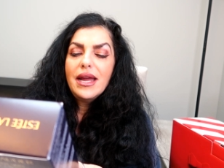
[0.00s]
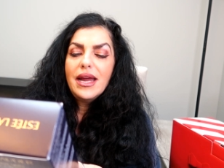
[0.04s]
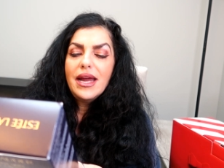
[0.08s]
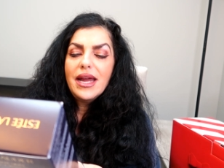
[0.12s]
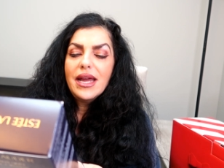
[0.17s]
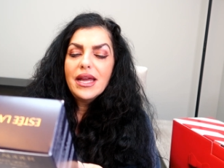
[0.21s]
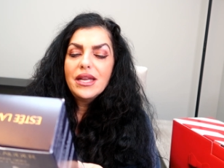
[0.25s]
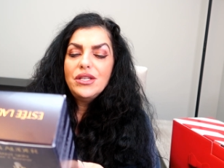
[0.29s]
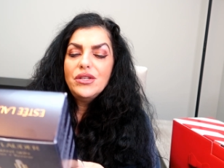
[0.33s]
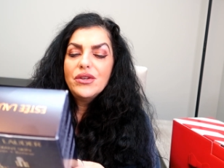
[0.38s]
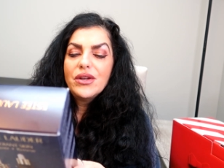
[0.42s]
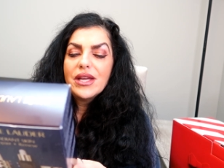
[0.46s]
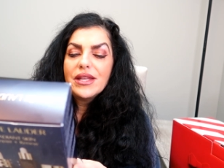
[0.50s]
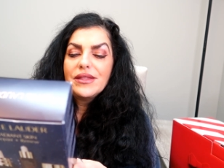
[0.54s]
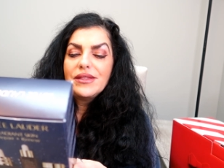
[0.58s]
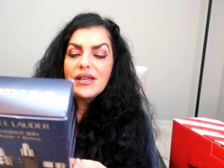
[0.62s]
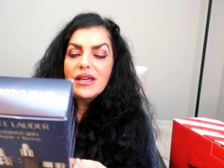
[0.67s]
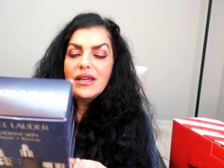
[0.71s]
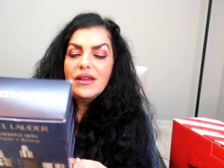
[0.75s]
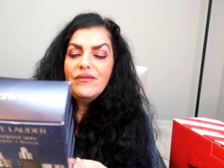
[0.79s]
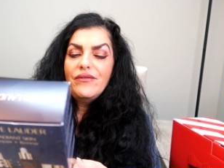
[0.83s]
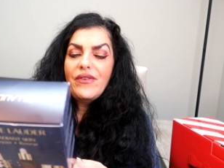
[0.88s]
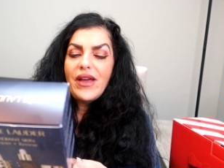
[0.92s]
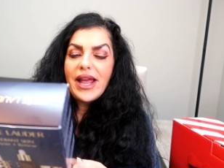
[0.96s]
And you get
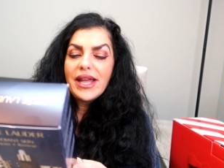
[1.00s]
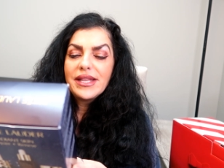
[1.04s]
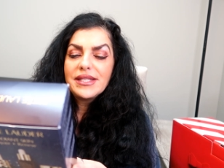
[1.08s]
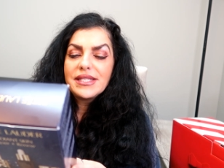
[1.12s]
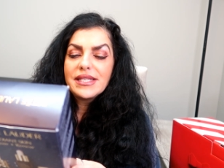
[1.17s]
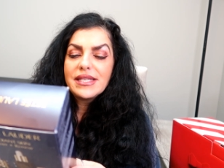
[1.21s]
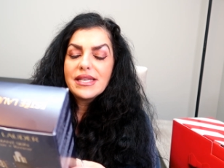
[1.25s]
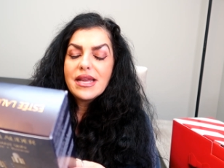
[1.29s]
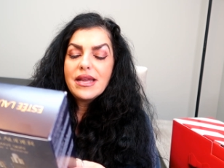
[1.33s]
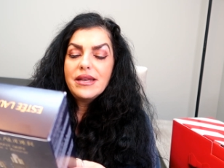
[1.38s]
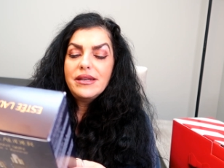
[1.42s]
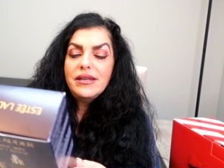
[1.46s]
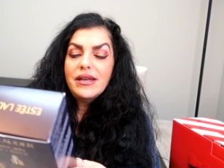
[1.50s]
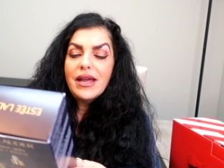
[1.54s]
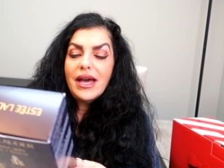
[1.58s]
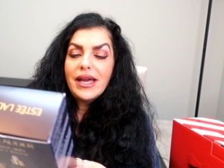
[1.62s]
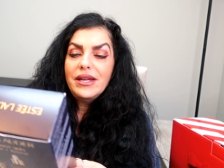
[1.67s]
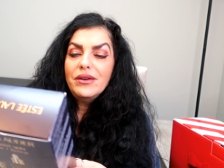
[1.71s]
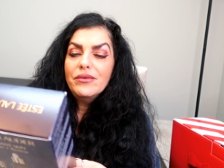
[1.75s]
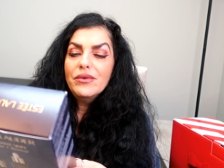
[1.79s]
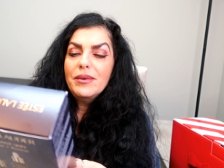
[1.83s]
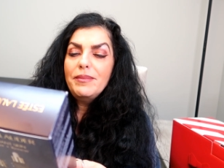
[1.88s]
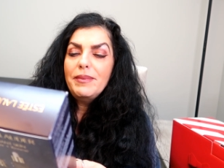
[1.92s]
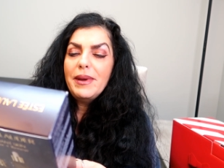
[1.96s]
the Advanced
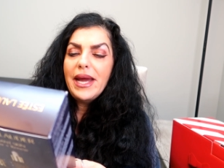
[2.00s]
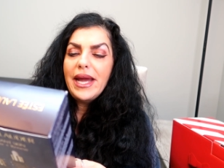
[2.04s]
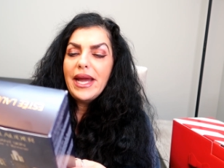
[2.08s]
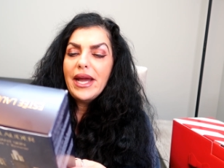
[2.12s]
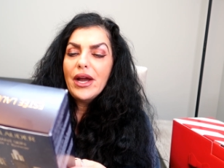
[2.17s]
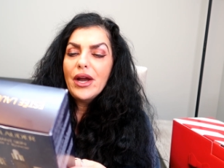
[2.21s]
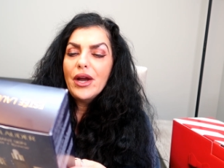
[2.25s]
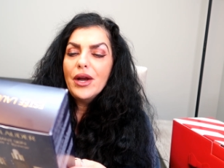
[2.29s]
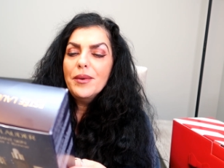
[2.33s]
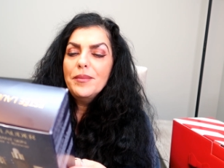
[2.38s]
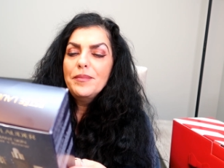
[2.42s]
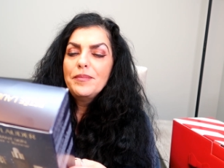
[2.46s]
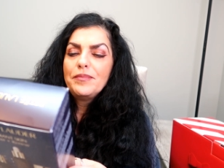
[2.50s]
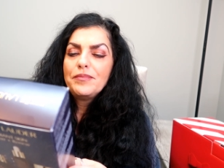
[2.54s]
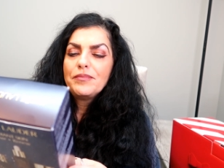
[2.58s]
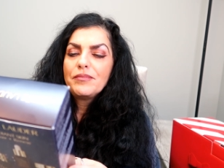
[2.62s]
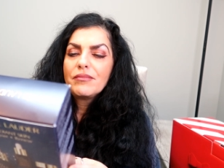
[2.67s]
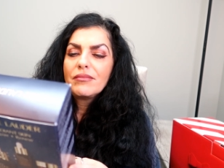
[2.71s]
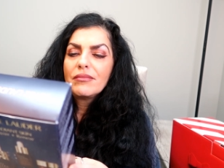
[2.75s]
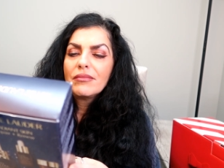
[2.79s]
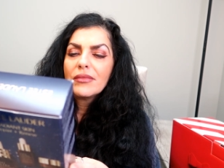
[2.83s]
Night Repair.